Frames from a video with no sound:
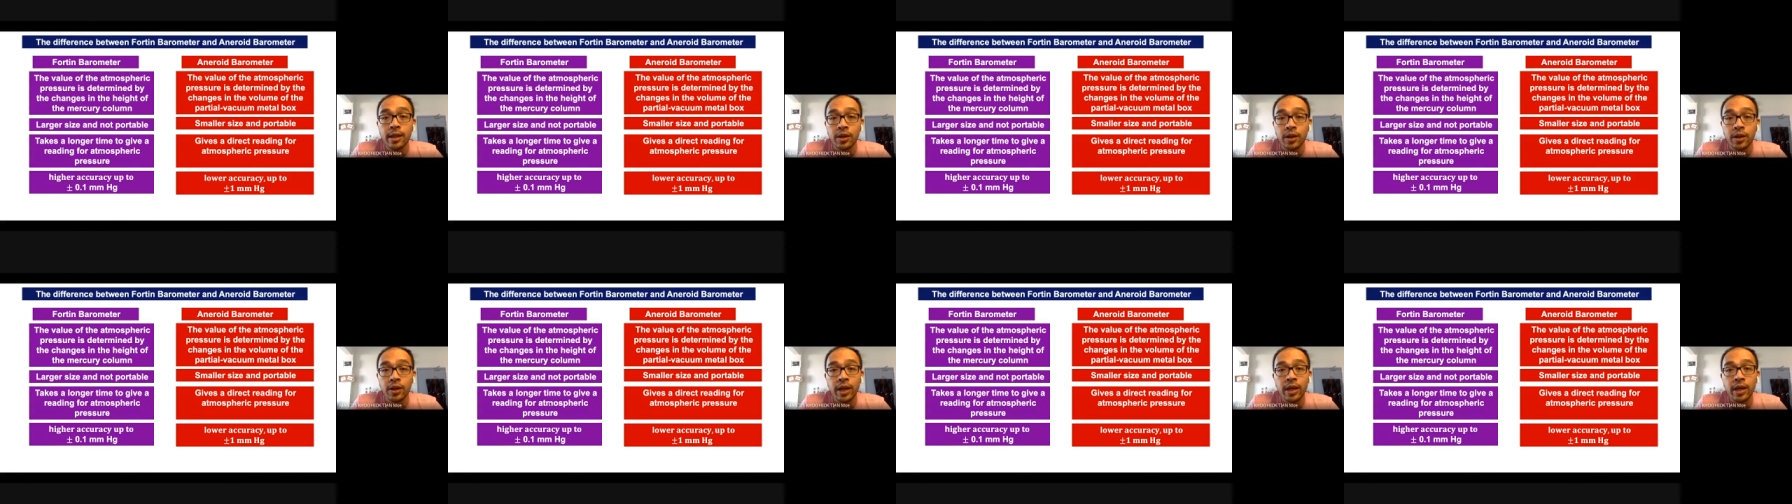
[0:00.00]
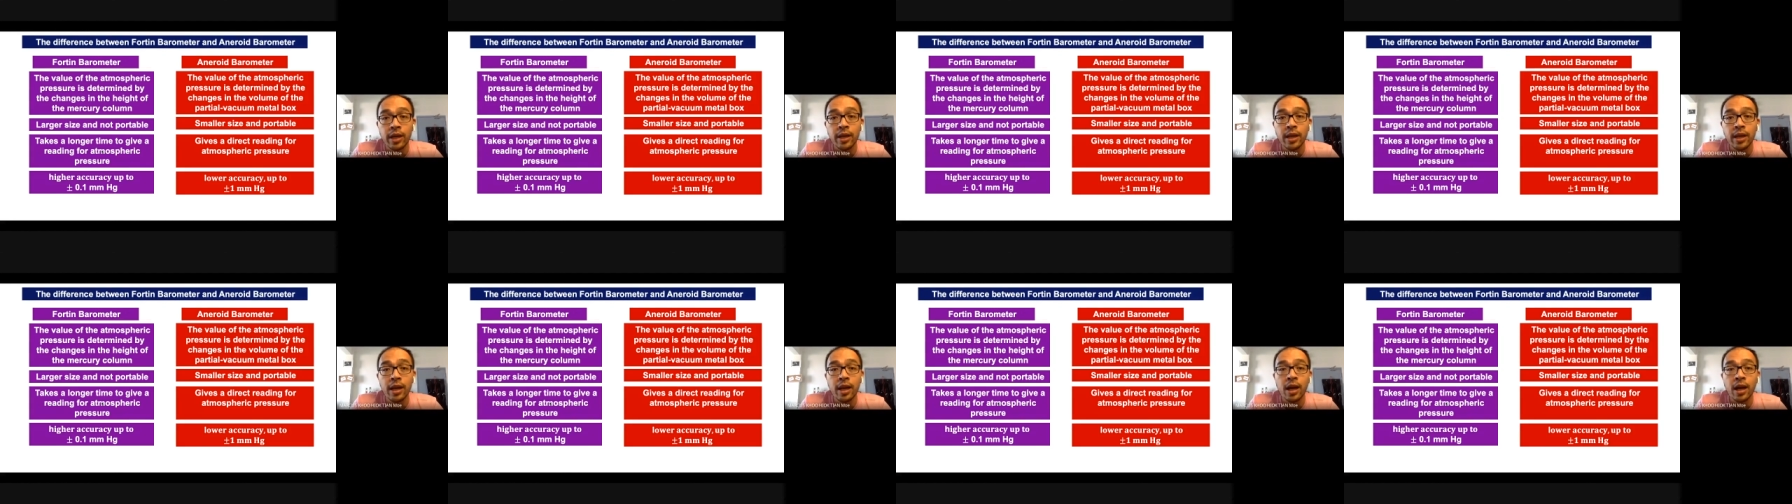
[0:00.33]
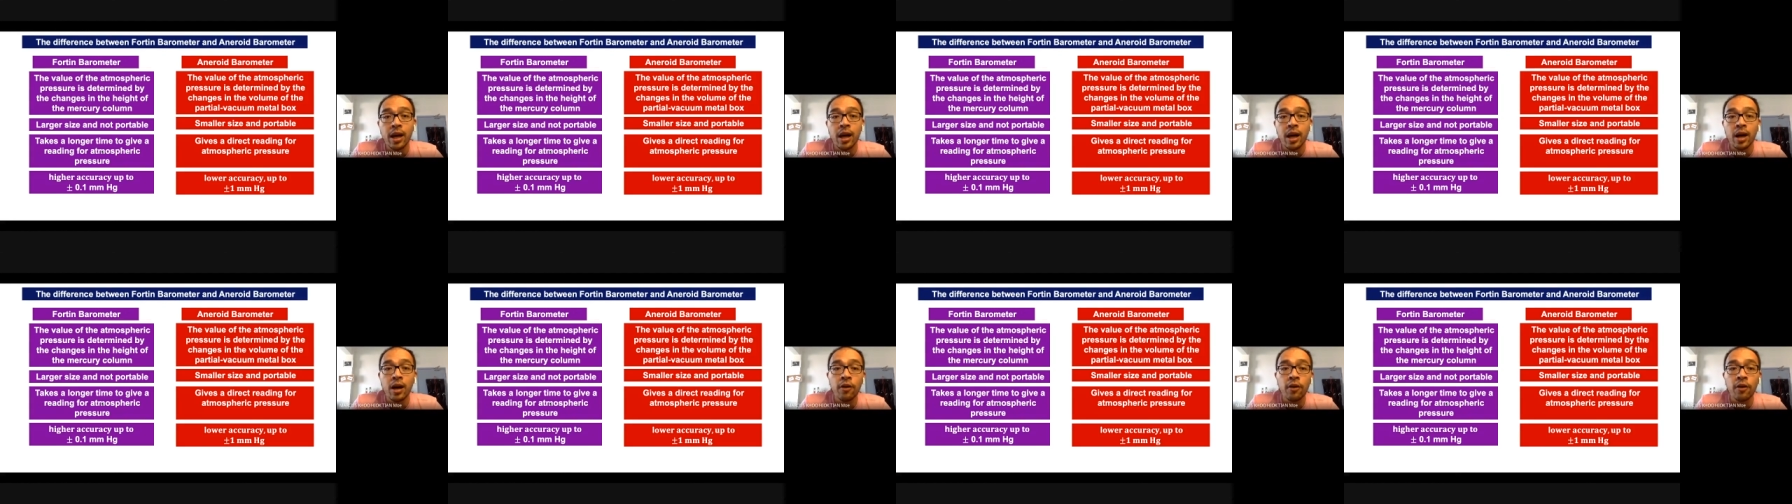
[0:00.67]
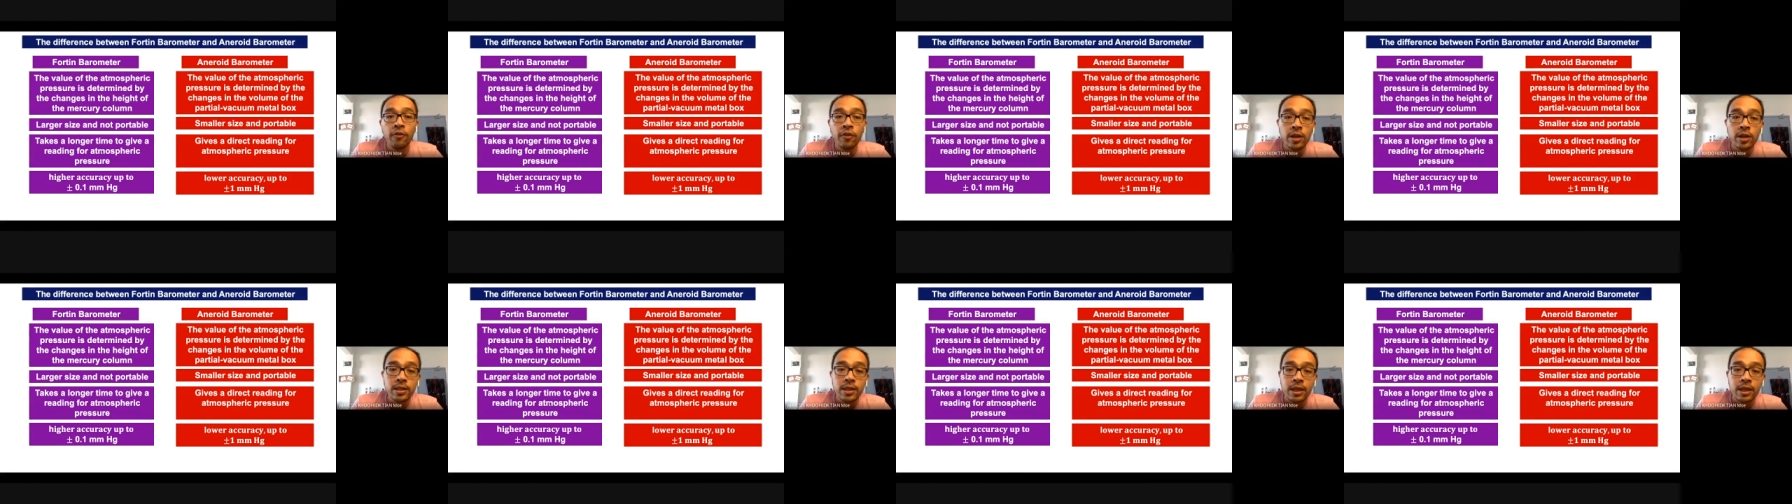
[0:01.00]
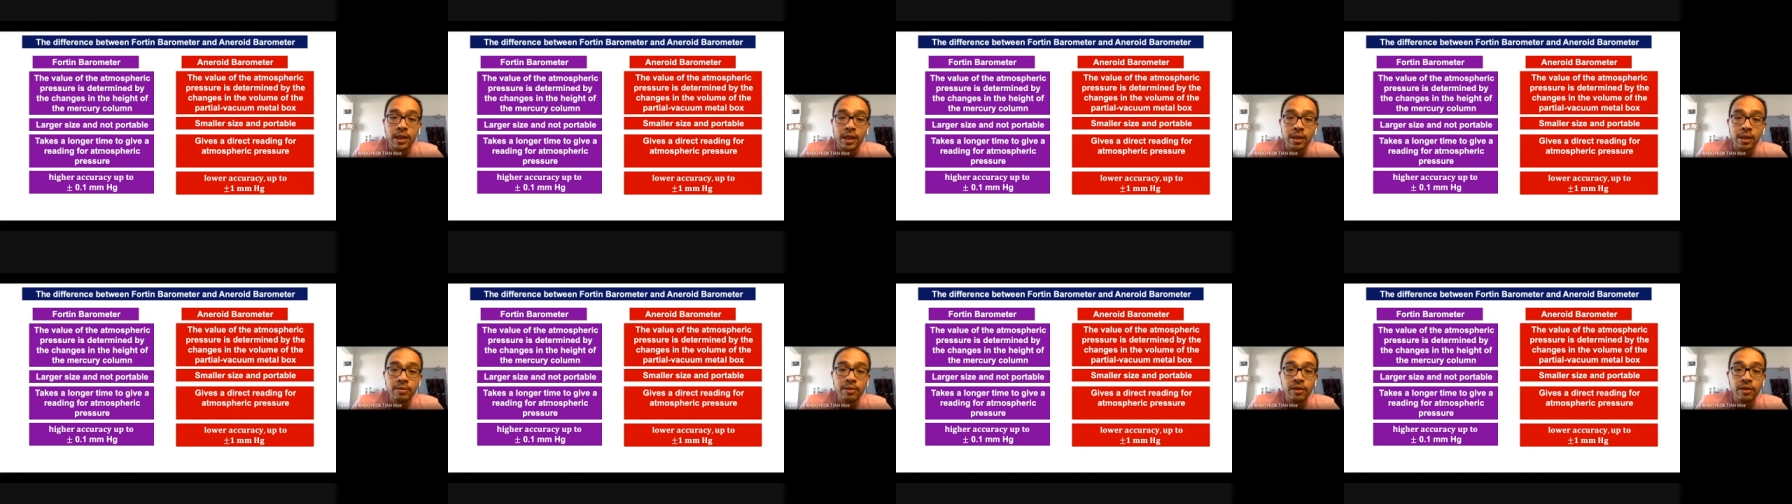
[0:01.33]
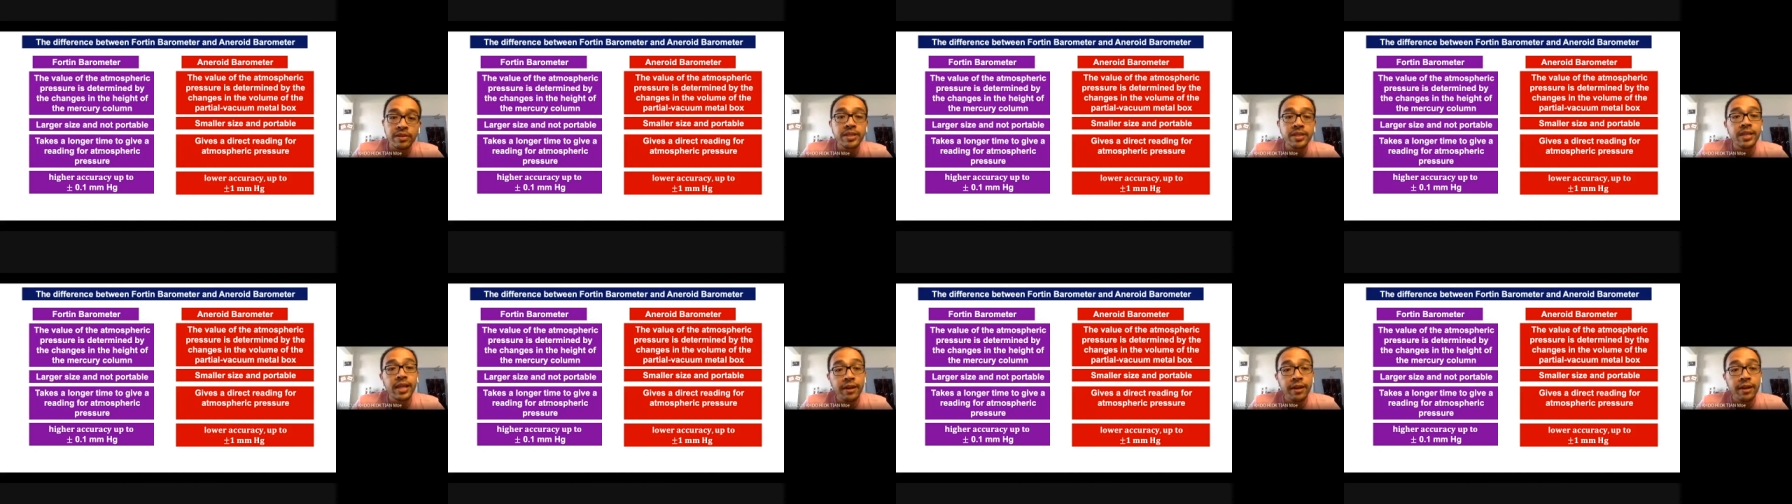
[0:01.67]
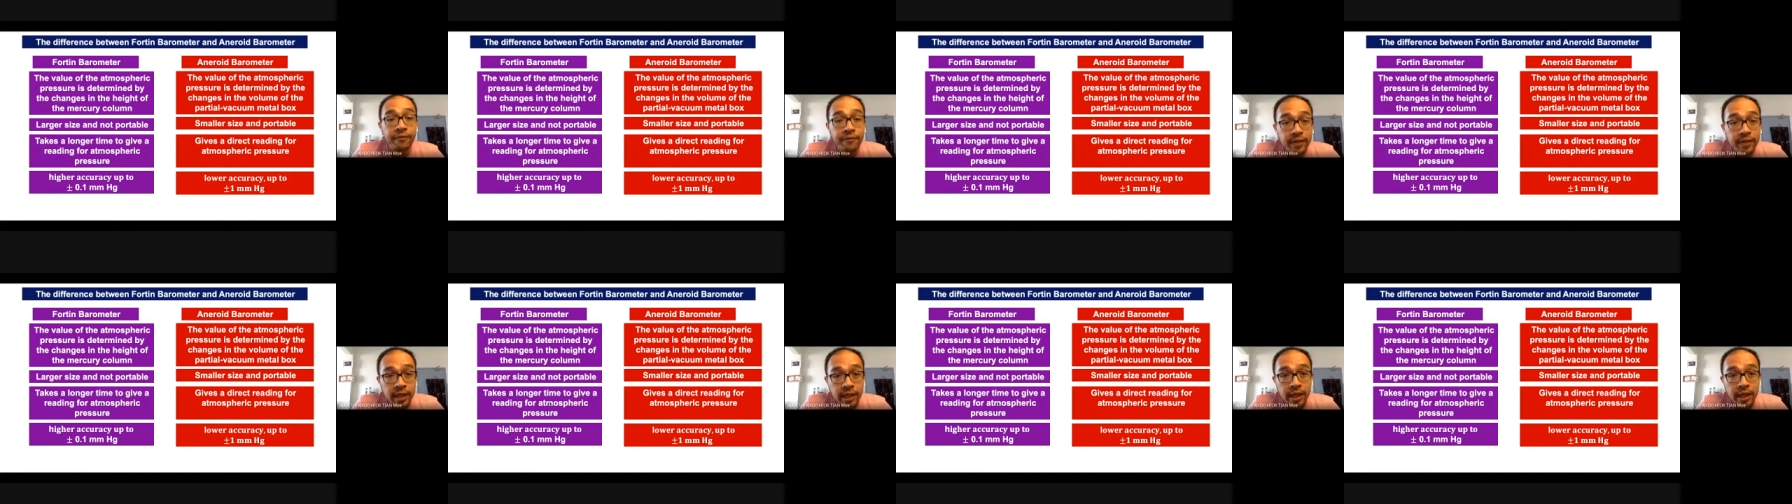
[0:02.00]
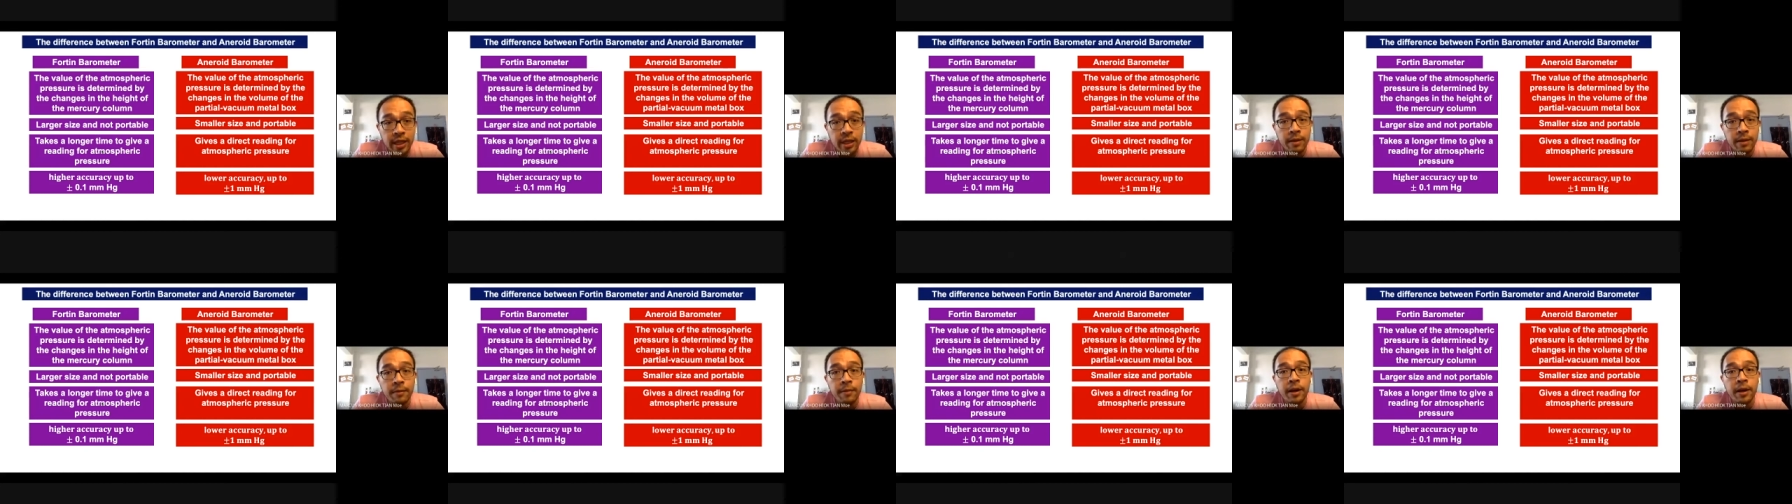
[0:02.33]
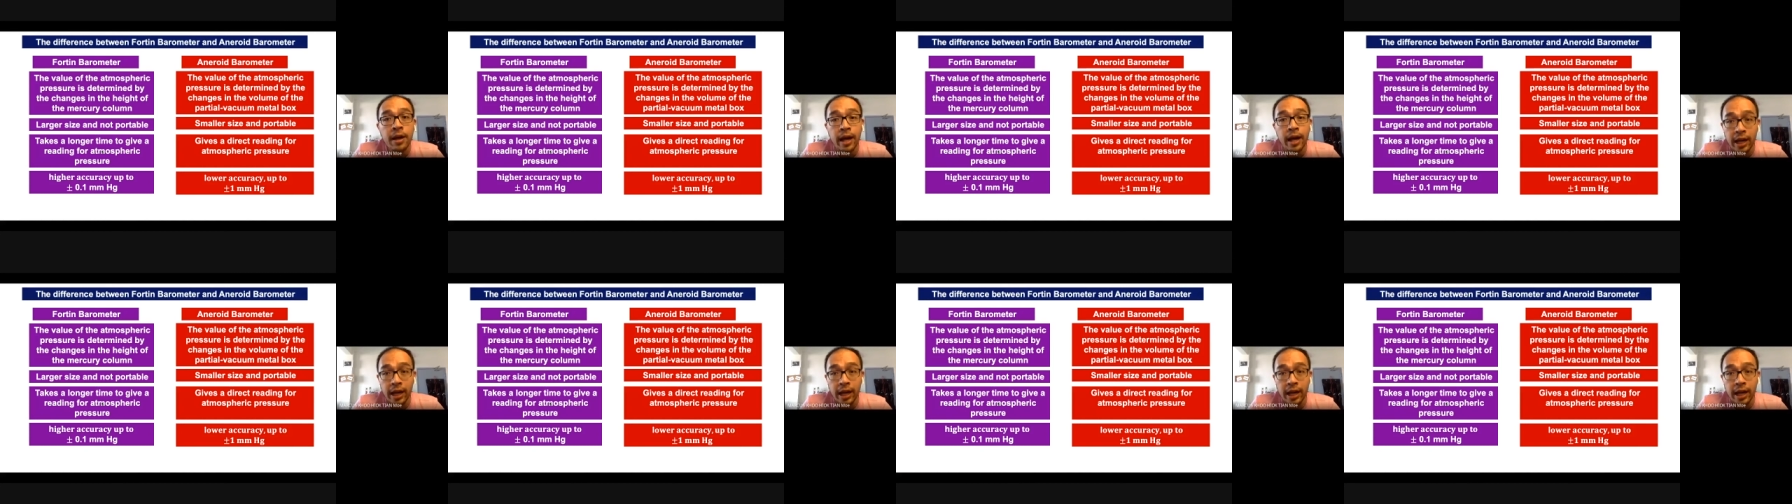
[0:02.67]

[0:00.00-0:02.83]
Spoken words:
Okay, of course, in terms of safety,